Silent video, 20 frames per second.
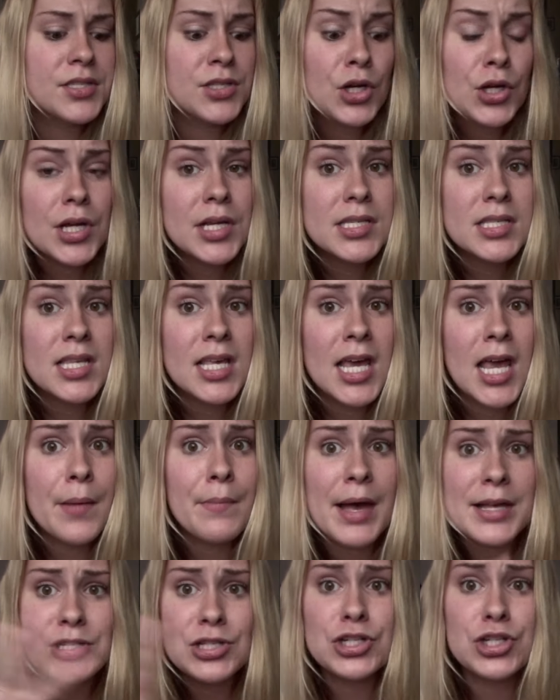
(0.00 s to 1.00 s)
Seriously, a
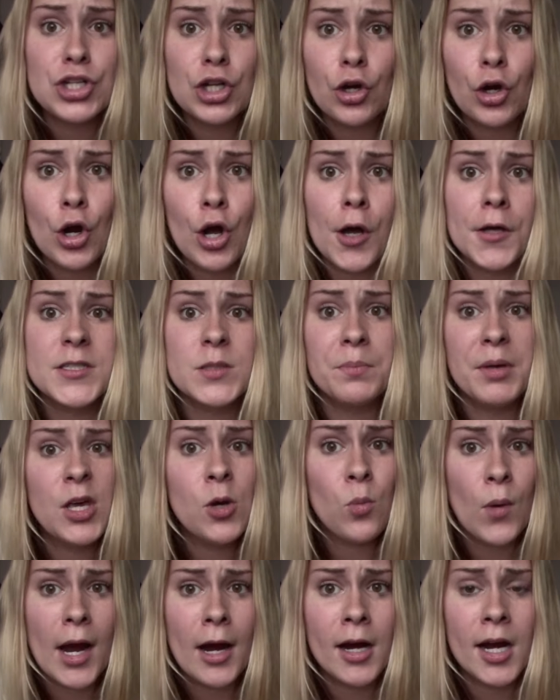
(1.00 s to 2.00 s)
message to girls,
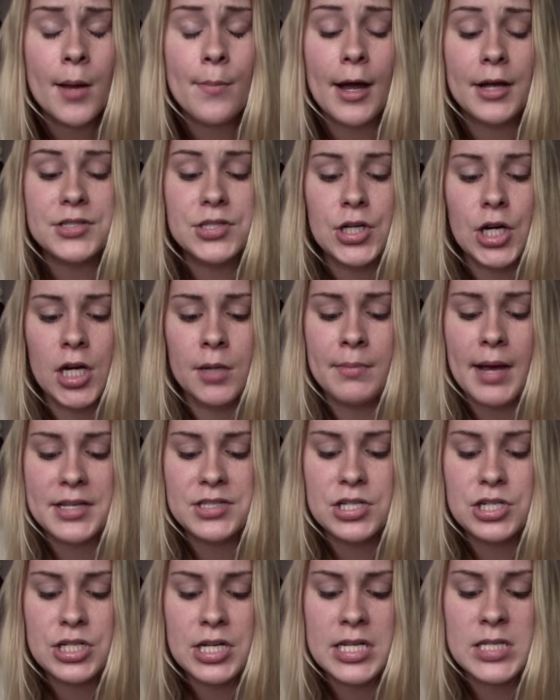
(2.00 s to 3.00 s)
be wary about certain
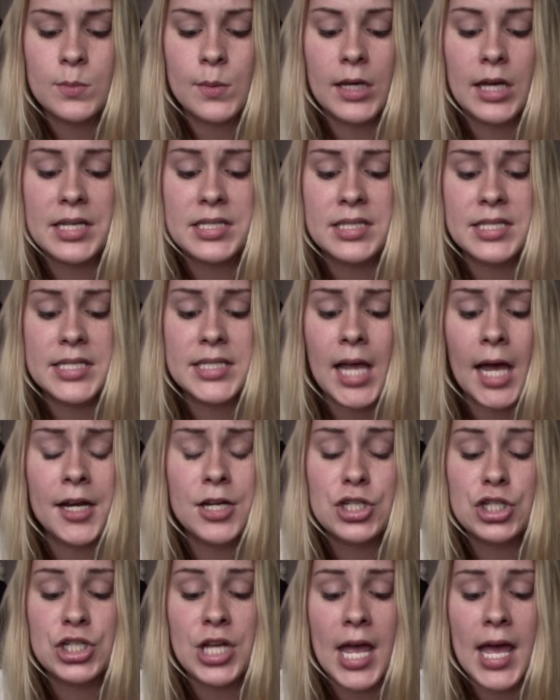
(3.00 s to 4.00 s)
messages because this
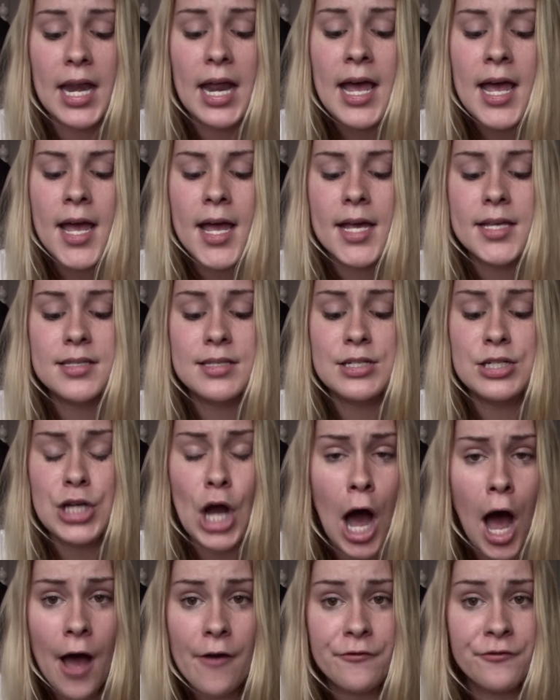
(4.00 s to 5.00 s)
kind of shit is
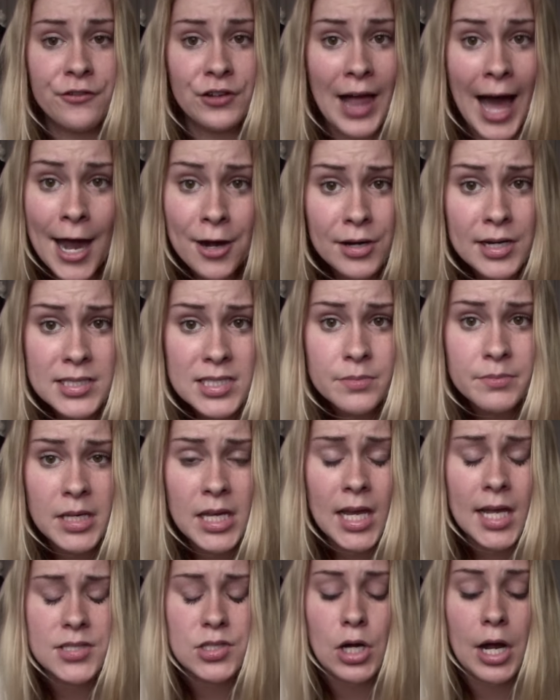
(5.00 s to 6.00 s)
not flattering to
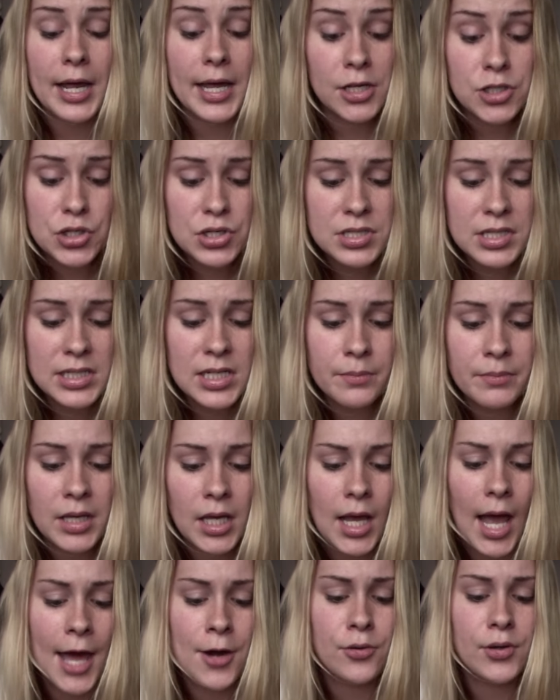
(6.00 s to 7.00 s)
me. It's not interesting to
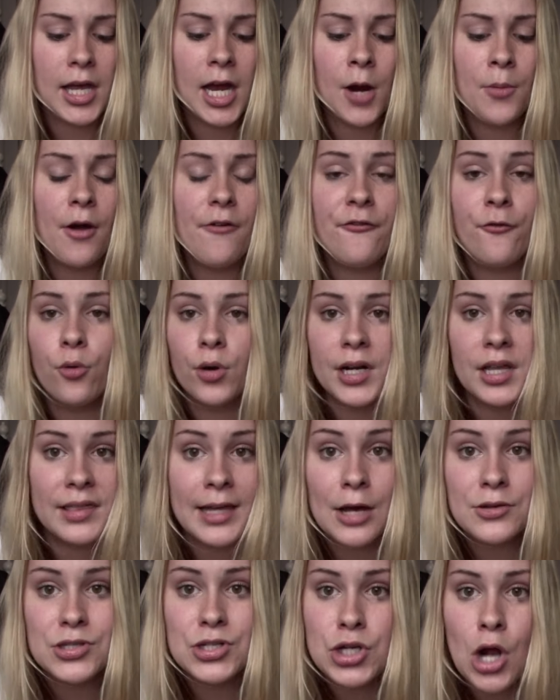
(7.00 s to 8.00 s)
me. I don't care about
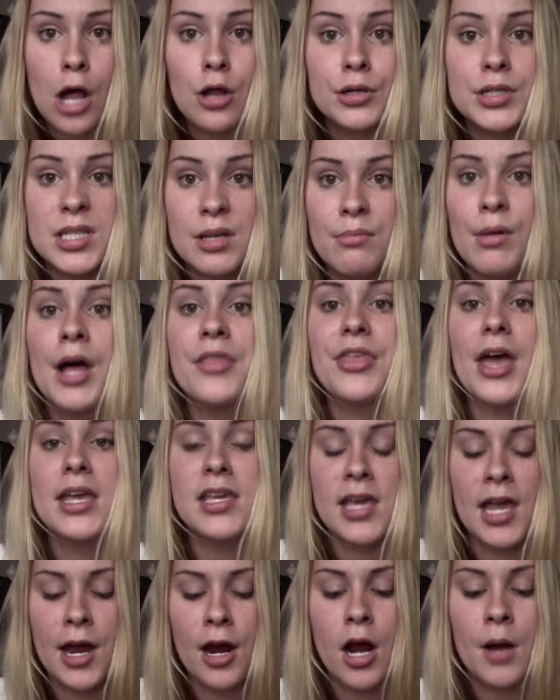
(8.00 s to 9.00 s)
$40,000 a month. I
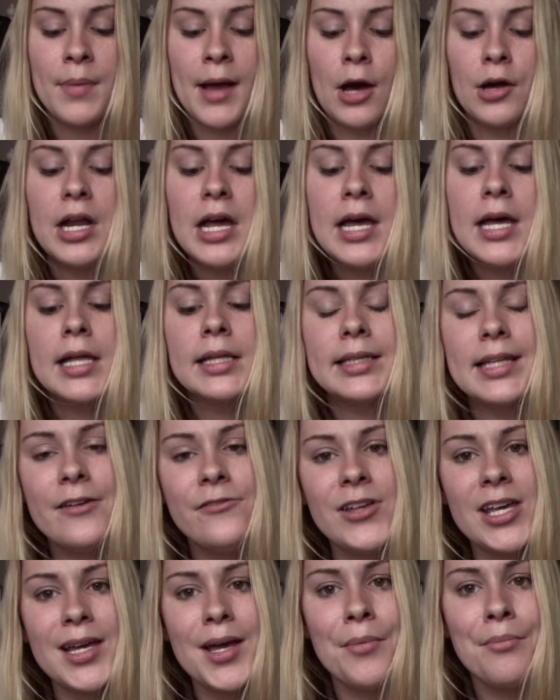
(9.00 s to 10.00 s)
care about
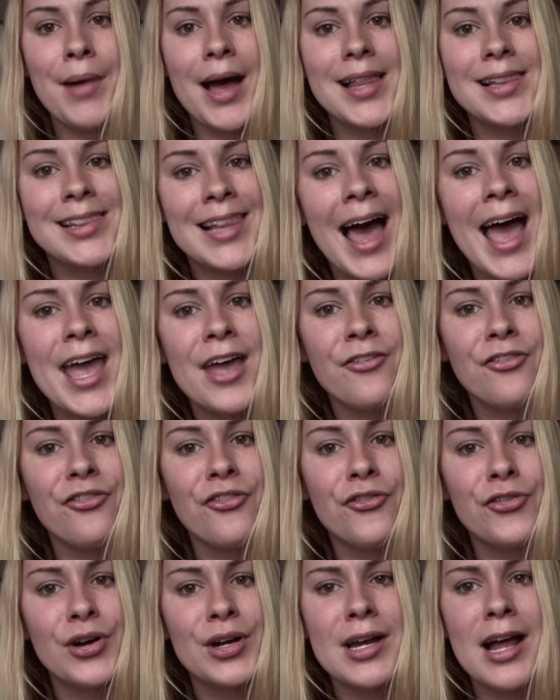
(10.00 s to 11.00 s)
living my
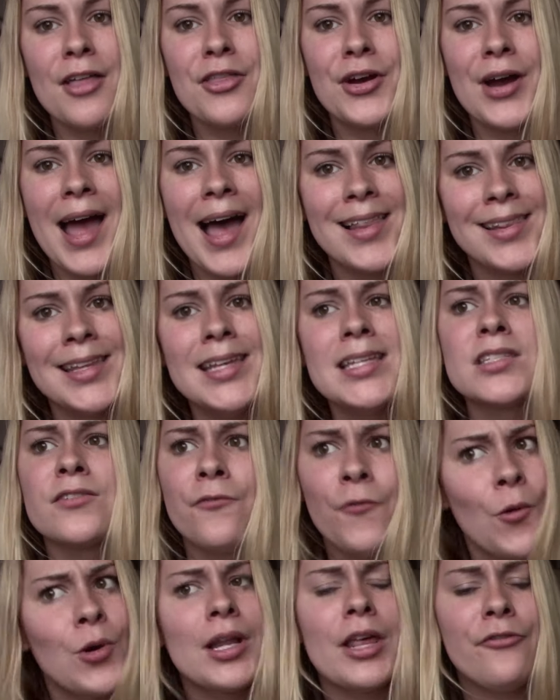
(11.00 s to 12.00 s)
life for another at
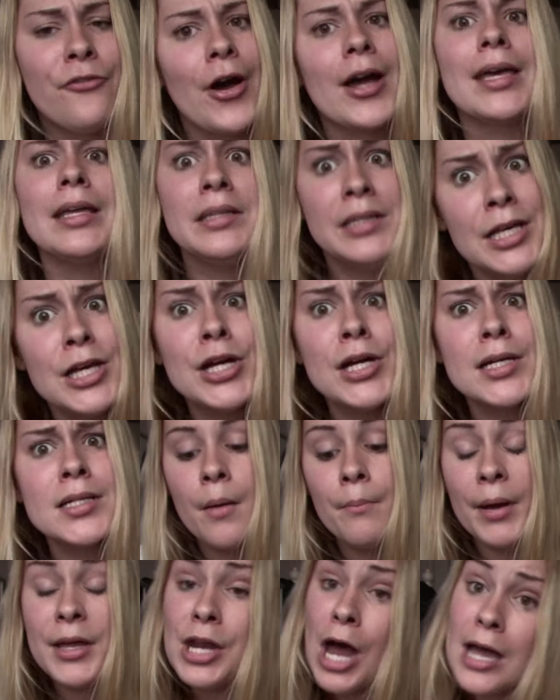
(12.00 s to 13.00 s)
least 40 fucking
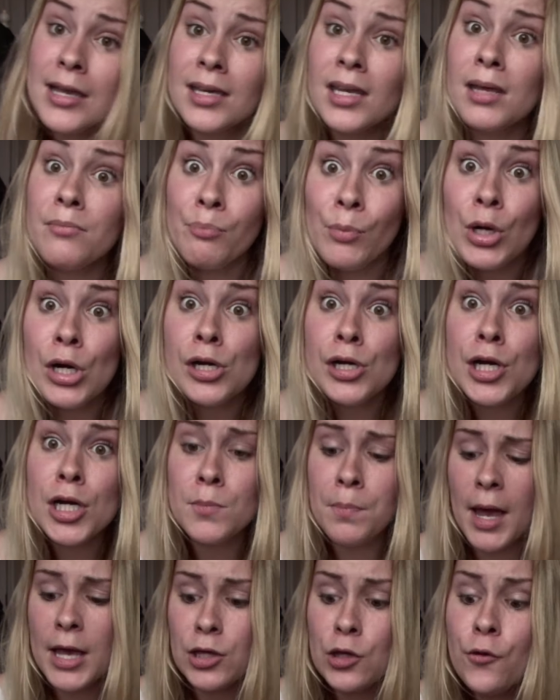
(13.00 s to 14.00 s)
years by not getting
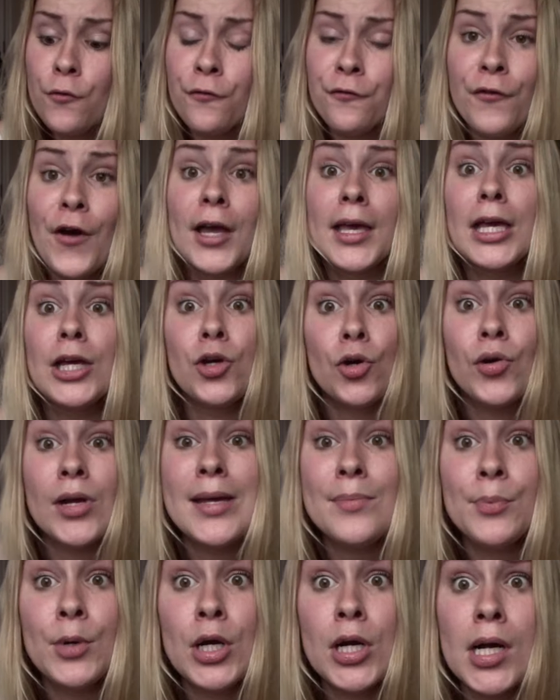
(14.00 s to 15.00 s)
murdered by you fucking
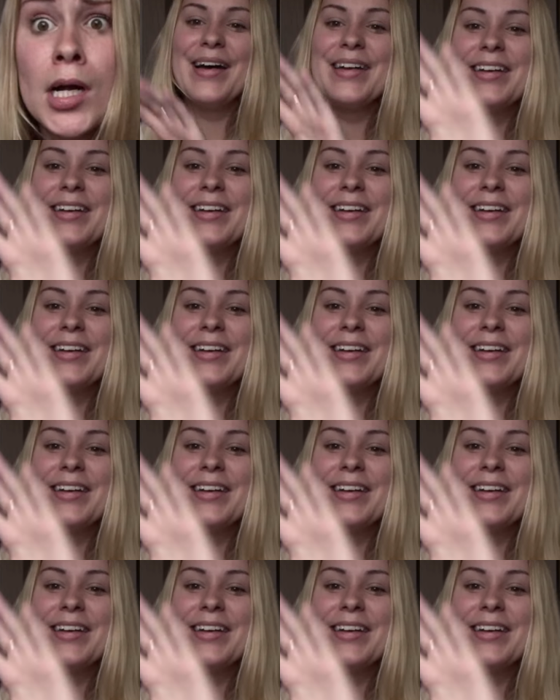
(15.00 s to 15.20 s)
creeper.